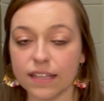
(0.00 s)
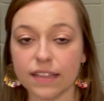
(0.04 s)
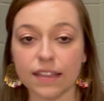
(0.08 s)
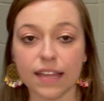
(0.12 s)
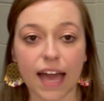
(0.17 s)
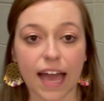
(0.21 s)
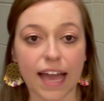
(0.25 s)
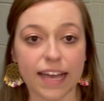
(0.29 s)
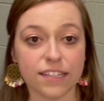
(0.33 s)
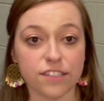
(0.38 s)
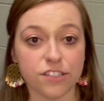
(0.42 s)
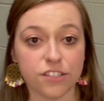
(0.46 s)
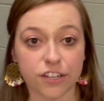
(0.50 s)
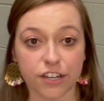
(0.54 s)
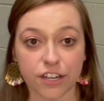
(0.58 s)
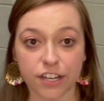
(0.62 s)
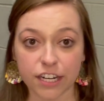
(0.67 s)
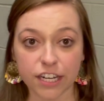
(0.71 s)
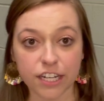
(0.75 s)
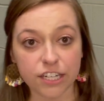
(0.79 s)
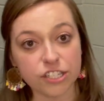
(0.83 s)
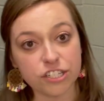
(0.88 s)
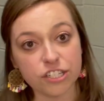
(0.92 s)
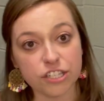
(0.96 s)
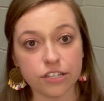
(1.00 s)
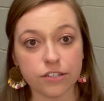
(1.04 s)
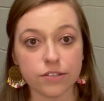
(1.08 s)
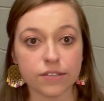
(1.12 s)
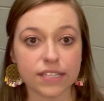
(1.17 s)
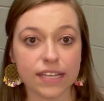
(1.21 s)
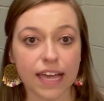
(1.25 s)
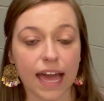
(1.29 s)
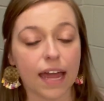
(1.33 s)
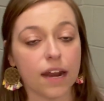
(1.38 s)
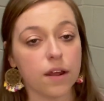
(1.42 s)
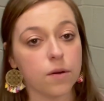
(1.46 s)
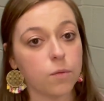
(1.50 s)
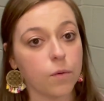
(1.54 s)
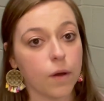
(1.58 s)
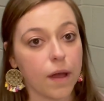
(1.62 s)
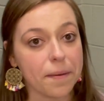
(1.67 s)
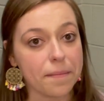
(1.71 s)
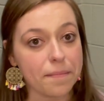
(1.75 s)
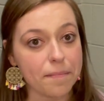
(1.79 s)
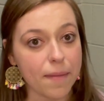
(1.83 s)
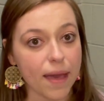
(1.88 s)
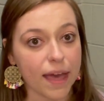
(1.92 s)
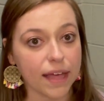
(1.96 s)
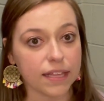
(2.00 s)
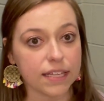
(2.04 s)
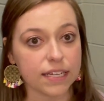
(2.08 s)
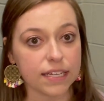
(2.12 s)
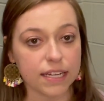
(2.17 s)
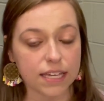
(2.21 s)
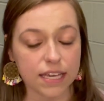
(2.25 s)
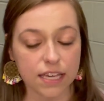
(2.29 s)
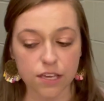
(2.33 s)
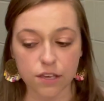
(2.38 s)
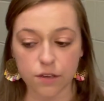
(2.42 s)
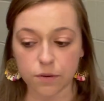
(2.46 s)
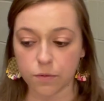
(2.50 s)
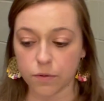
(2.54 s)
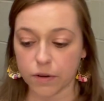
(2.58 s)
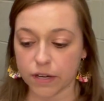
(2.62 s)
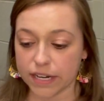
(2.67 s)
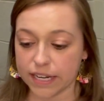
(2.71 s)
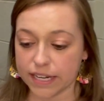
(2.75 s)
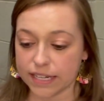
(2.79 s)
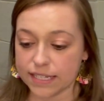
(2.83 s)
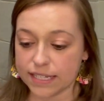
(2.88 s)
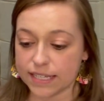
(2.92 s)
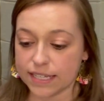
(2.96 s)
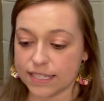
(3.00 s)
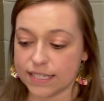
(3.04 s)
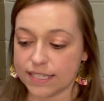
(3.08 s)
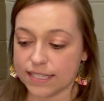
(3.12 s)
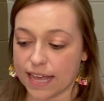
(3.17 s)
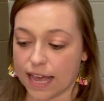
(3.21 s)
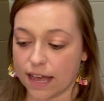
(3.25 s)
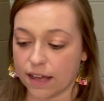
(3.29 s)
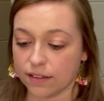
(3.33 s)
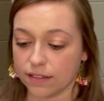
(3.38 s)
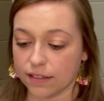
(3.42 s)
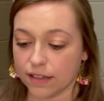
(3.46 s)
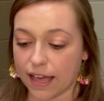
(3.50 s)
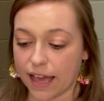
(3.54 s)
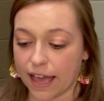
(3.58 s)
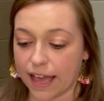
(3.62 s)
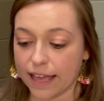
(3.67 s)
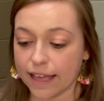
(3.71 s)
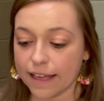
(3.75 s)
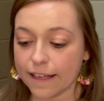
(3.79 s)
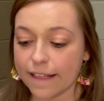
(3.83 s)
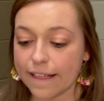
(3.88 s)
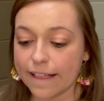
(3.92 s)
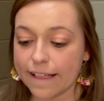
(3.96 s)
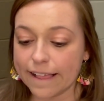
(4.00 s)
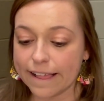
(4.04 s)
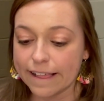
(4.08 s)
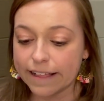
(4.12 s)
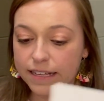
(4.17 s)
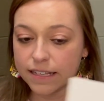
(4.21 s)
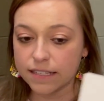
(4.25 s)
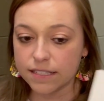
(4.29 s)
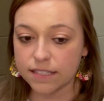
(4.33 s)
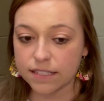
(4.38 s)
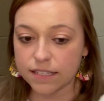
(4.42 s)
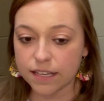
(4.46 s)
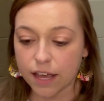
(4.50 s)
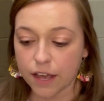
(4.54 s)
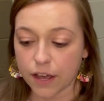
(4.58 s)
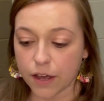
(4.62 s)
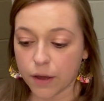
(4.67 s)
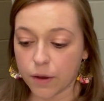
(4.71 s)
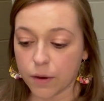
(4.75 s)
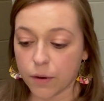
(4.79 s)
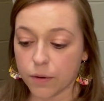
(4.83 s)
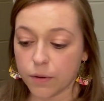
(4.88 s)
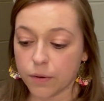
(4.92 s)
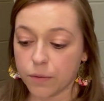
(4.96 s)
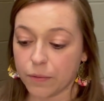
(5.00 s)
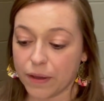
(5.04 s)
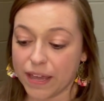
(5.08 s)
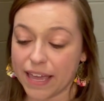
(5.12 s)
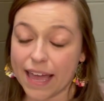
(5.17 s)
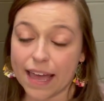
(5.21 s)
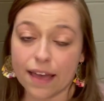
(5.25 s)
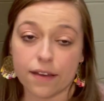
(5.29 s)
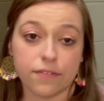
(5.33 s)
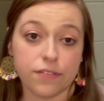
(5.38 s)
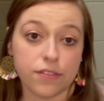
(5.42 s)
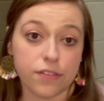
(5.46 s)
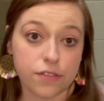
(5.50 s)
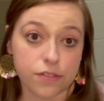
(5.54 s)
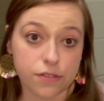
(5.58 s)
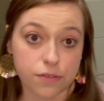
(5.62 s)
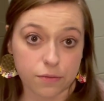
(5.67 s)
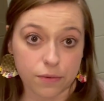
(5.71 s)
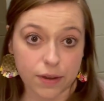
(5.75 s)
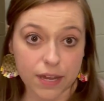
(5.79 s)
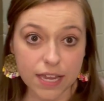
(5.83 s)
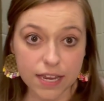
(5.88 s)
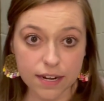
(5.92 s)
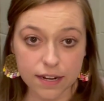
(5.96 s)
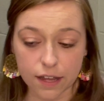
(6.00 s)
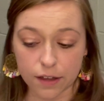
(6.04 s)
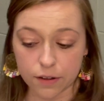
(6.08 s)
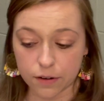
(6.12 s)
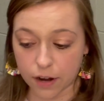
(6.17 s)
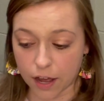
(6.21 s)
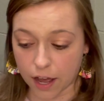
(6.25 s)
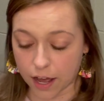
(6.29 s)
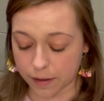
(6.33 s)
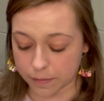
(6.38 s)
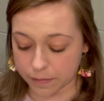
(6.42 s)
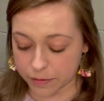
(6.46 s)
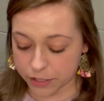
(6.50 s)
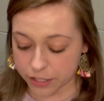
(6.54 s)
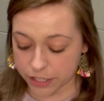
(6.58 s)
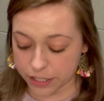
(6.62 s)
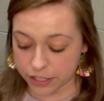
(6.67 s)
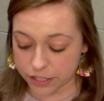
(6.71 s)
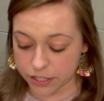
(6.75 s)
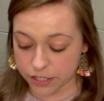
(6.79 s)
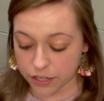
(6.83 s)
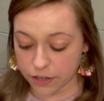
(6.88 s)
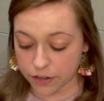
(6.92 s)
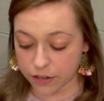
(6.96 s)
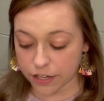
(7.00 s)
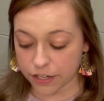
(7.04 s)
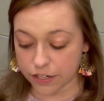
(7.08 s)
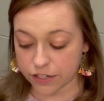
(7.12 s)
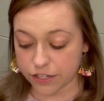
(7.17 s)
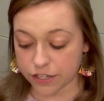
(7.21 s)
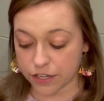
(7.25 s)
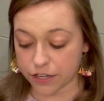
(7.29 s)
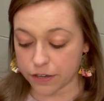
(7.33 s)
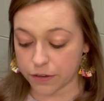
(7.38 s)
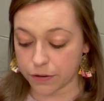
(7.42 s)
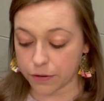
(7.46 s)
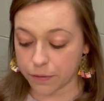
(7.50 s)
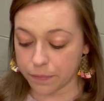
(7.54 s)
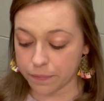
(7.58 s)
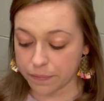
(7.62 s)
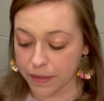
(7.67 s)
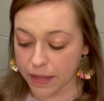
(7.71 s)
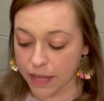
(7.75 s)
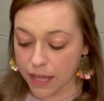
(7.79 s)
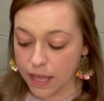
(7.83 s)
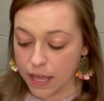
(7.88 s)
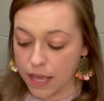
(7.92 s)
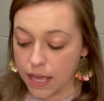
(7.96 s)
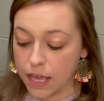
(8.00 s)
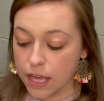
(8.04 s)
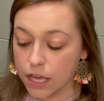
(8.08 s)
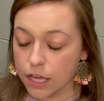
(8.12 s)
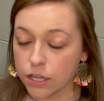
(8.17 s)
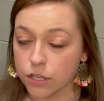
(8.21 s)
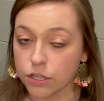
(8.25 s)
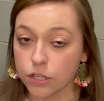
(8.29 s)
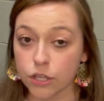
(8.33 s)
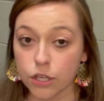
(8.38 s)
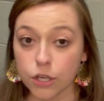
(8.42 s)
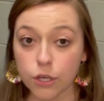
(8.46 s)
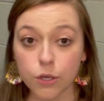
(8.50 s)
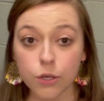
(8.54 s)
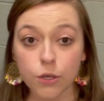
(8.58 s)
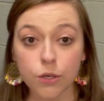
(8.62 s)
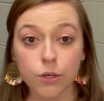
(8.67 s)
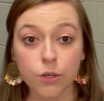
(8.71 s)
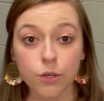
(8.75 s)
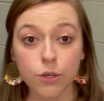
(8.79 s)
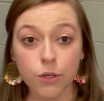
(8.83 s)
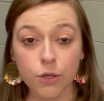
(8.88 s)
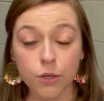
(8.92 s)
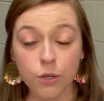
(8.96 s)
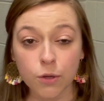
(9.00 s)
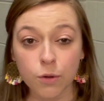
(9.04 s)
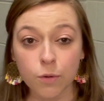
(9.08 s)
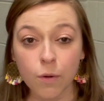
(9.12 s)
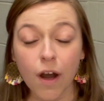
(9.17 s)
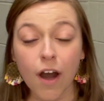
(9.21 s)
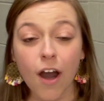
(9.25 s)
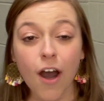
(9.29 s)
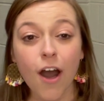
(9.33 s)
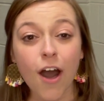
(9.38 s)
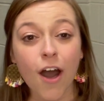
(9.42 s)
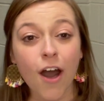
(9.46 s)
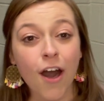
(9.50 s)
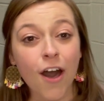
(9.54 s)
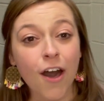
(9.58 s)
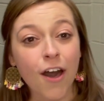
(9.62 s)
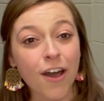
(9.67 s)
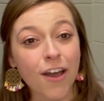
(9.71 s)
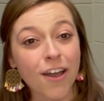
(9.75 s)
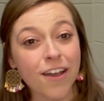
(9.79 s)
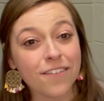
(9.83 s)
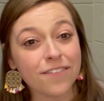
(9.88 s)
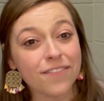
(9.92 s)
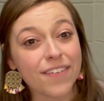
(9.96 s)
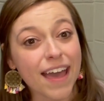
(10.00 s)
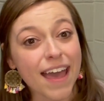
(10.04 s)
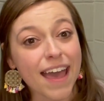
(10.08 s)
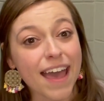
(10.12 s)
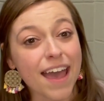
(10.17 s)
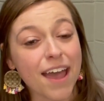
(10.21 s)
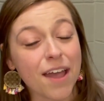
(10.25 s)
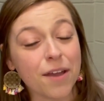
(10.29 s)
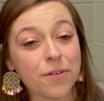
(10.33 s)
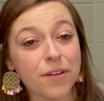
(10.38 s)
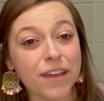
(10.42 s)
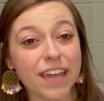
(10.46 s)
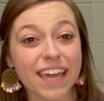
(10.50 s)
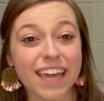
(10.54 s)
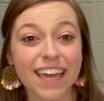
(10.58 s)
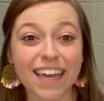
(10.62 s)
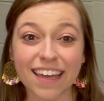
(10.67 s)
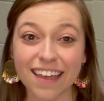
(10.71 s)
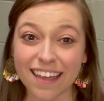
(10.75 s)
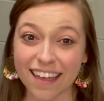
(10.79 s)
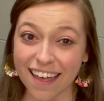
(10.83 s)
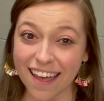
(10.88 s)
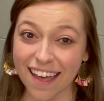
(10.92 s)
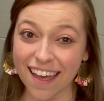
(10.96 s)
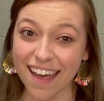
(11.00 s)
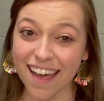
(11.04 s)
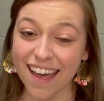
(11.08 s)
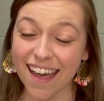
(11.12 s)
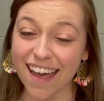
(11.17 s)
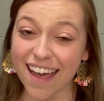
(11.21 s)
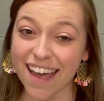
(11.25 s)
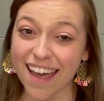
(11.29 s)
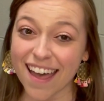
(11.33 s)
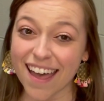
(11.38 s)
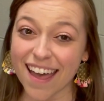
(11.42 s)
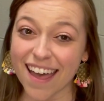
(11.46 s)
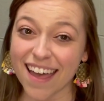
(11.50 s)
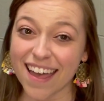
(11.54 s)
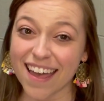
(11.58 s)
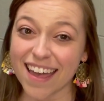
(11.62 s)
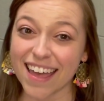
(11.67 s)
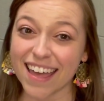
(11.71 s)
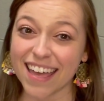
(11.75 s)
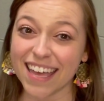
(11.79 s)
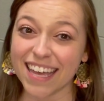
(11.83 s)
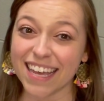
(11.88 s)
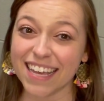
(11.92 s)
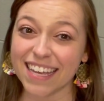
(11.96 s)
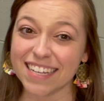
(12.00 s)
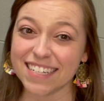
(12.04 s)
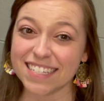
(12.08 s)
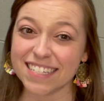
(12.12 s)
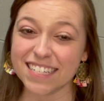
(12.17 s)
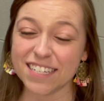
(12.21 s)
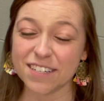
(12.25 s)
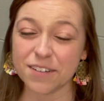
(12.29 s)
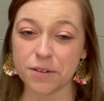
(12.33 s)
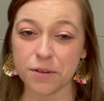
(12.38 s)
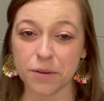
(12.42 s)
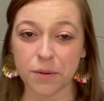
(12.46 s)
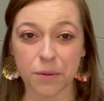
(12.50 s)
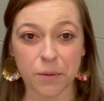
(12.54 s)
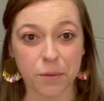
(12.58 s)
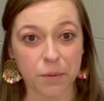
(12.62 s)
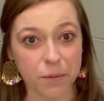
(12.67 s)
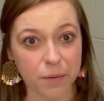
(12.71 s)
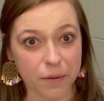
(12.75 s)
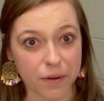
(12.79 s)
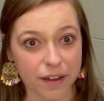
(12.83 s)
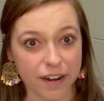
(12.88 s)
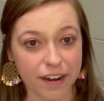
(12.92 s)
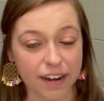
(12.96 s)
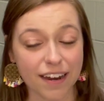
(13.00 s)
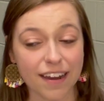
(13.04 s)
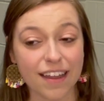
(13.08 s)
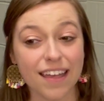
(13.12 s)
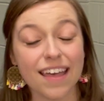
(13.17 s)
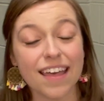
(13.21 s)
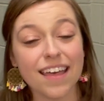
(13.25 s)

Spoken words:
lines, you're gonna choose kind of what melody you want it to sound like. So we have 3 note options you could do. You are very kind, or